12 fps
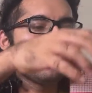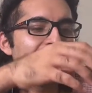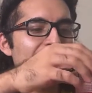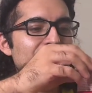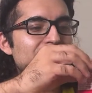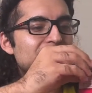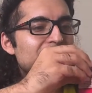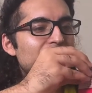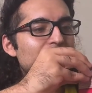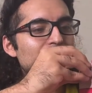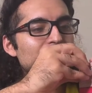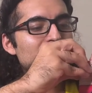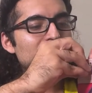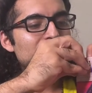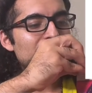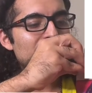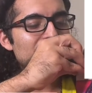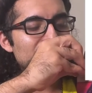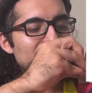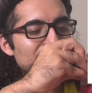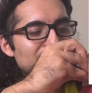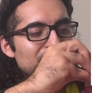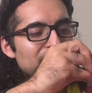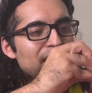they have a scale line.
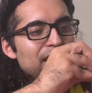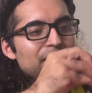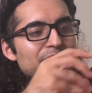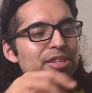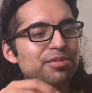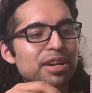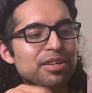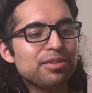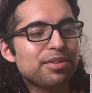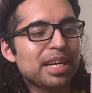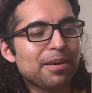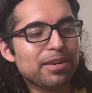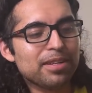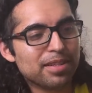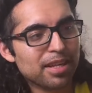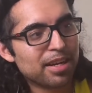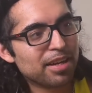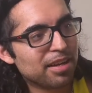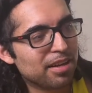They're just trying to do everything.